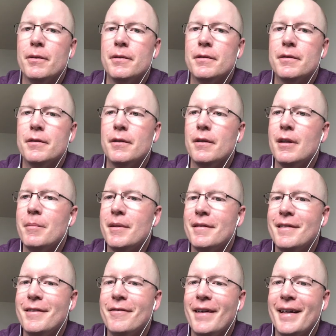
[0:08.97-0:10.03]
So let me
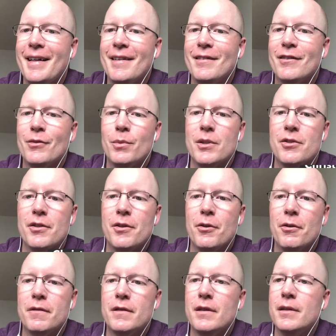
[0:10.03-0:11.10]
see if I can switch it
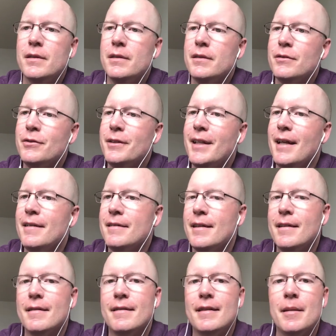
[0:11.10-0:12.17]
over so you guys
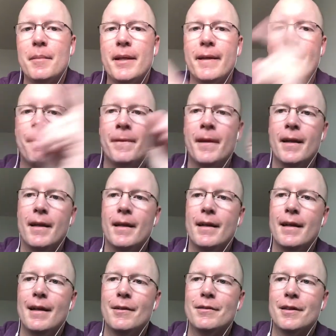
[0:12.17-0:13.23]
can see me.
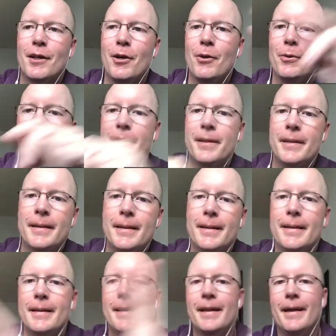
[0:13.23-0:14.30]
How's it going?
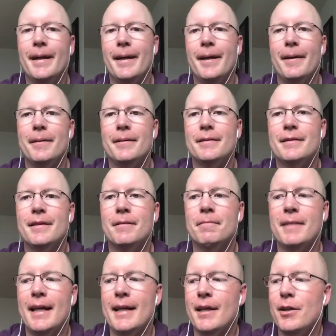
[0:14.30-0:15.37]
Still
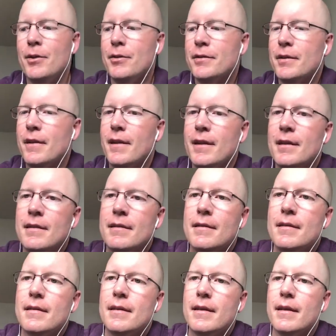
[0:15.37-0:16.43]
getting used to
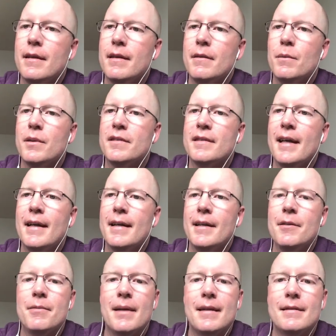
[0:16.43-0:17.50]
this. What's kind of
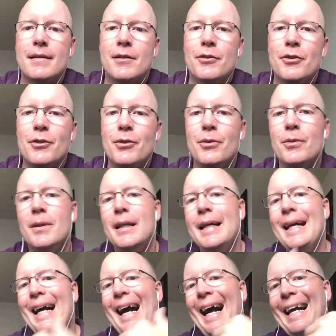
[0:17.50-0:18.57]
interesting too,
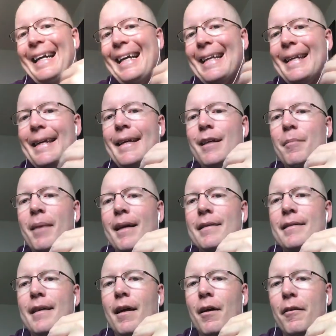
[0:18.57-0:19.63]
I can hear
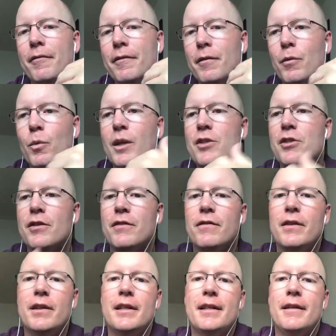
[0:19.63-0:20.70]
myself, which is
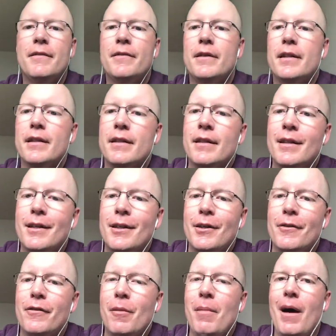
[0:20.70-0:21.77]
very different
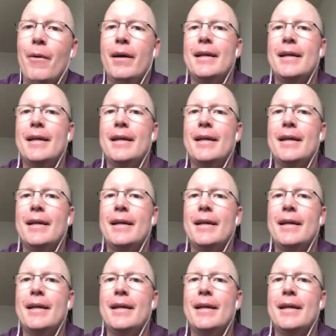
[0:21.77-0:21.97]
from how I